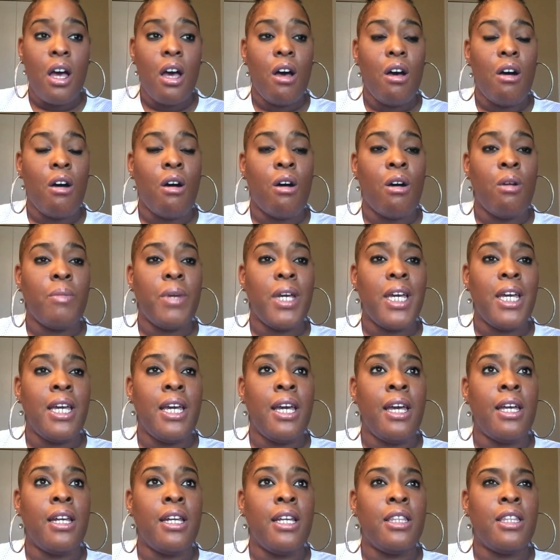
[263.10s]

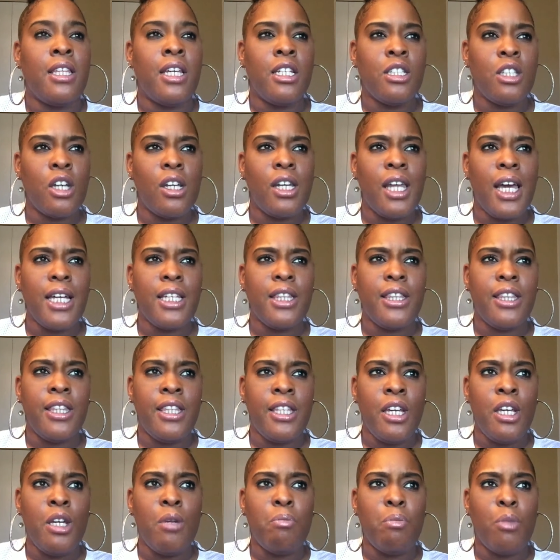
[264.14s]
And these are like
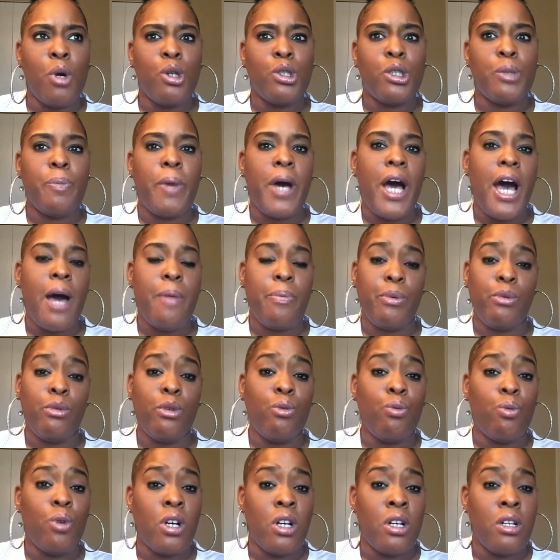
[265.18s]
the most
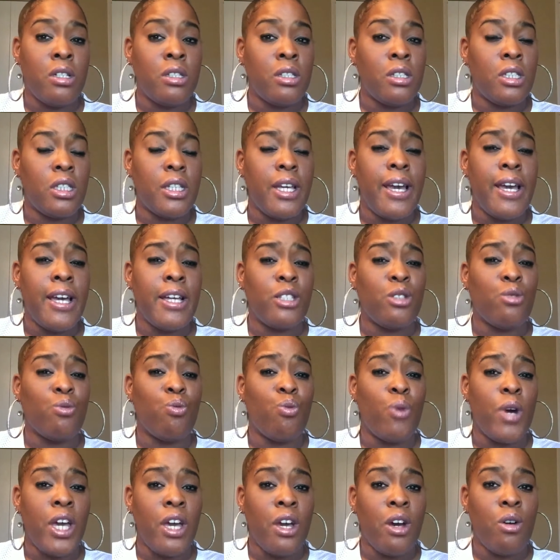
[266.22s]
popular ones as
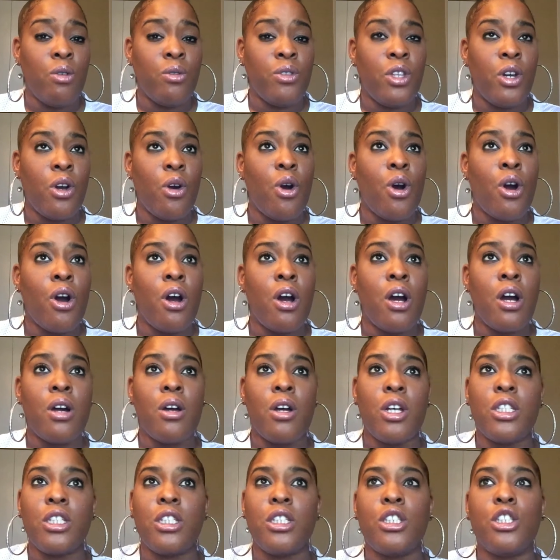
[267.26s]
well. There
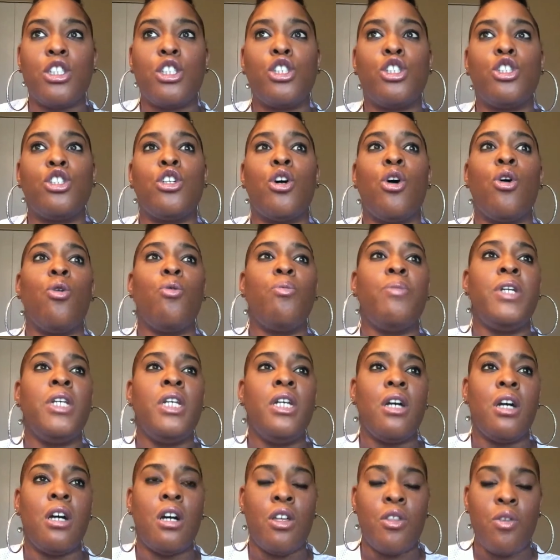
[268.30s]
are so
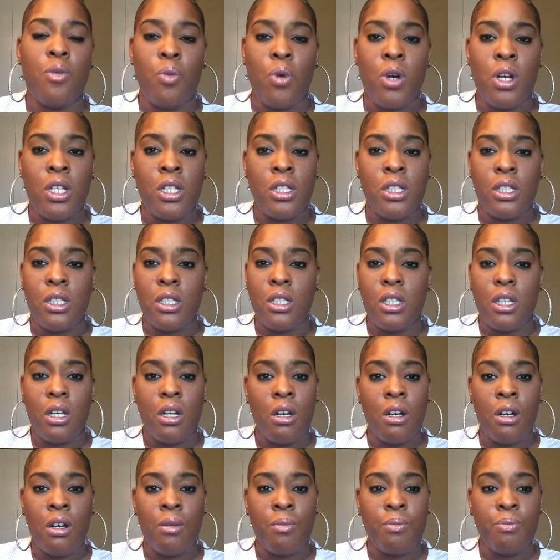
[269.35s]
many other ones
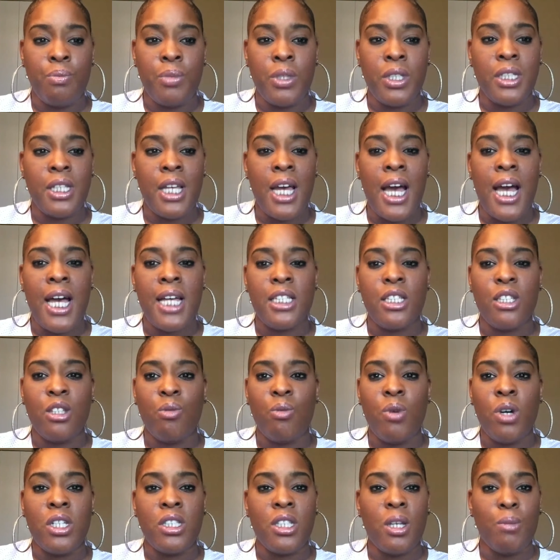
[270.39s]
besides the
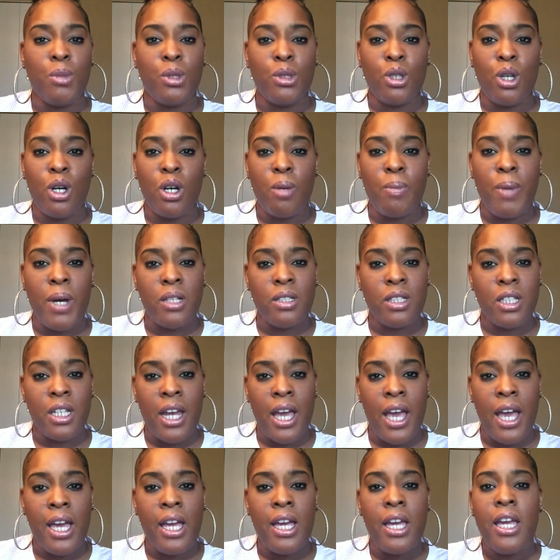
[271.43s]
ones I'm going to talk about
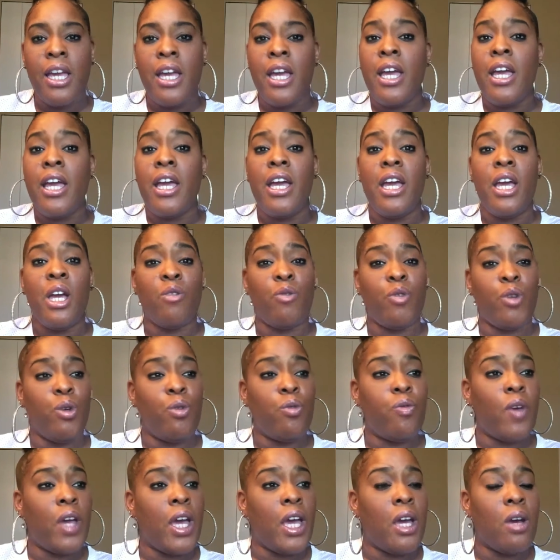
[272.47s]
today. If you
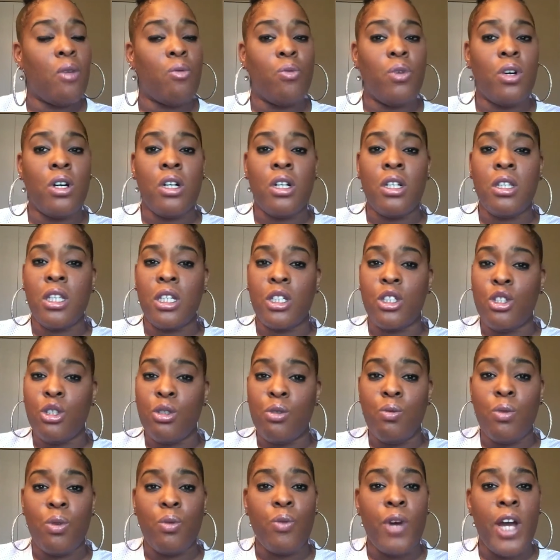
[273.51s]
find one that
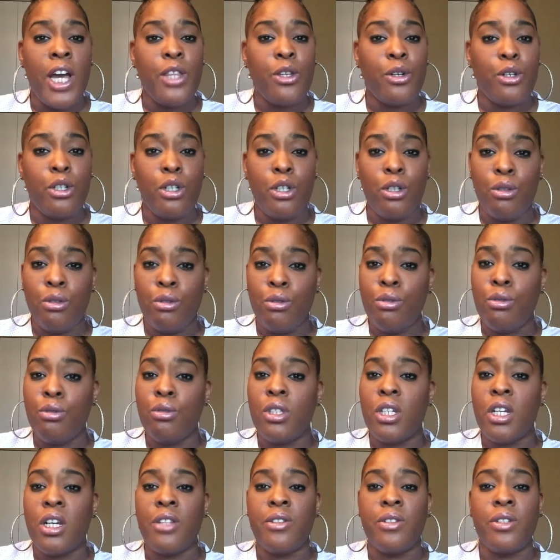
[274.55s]
you would rather
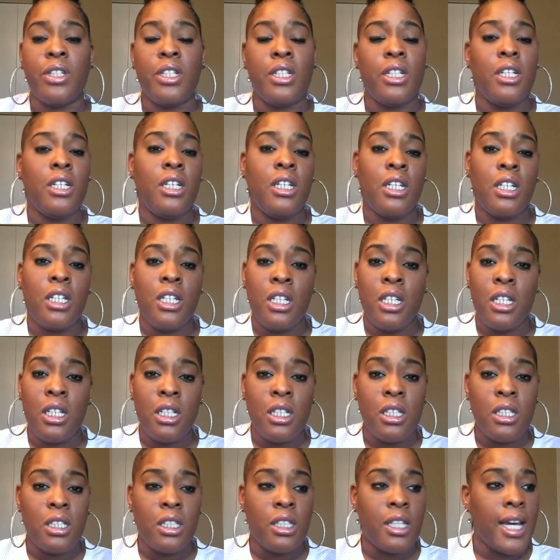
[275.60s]
use other than any of
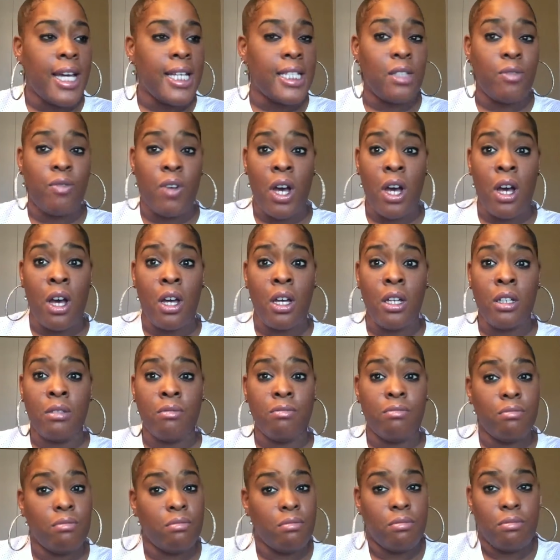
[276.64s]
these, that's fine.
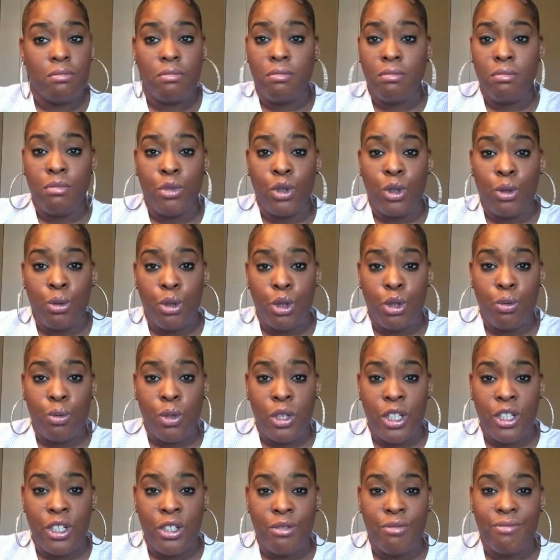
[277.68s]
Do what you want
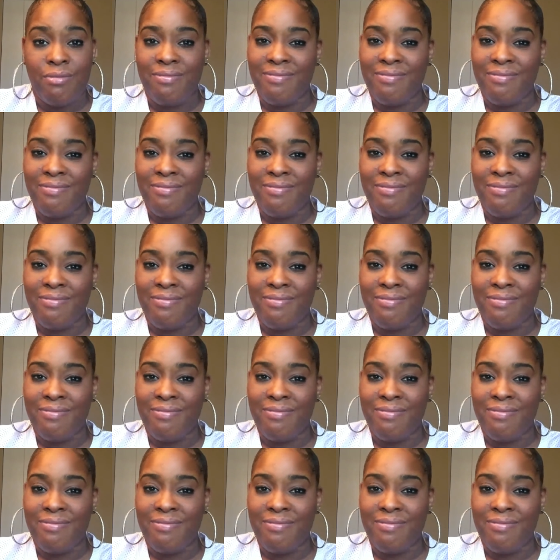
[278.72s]
to do.